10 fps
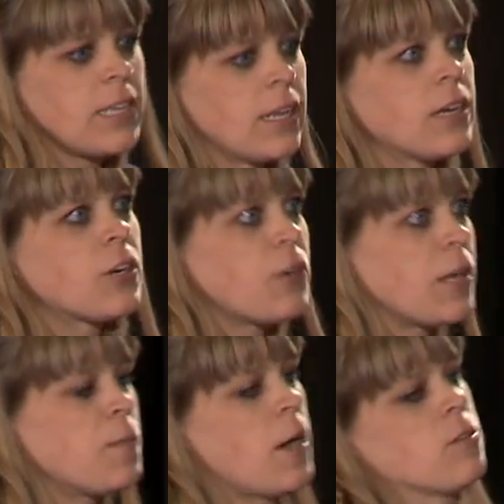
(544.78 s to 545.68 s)
data and
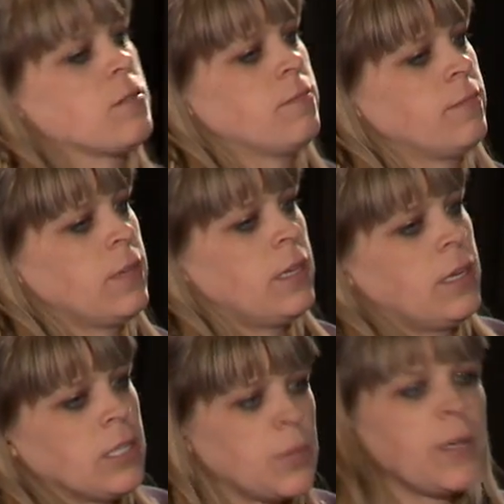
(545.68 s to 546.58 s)
create a model
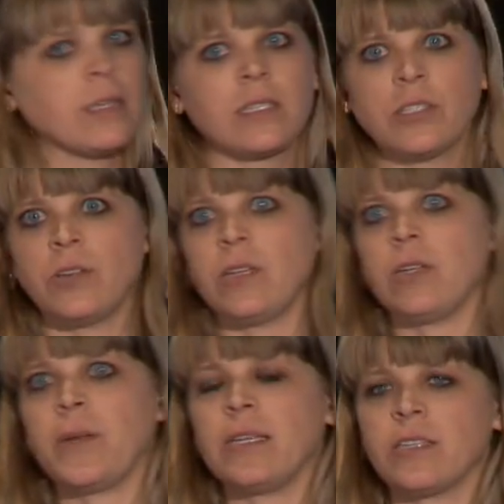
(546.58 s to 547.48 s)
to be instituted
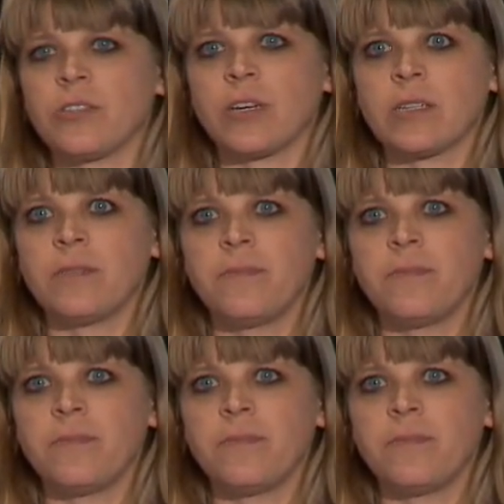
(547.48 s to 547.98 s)
into my district.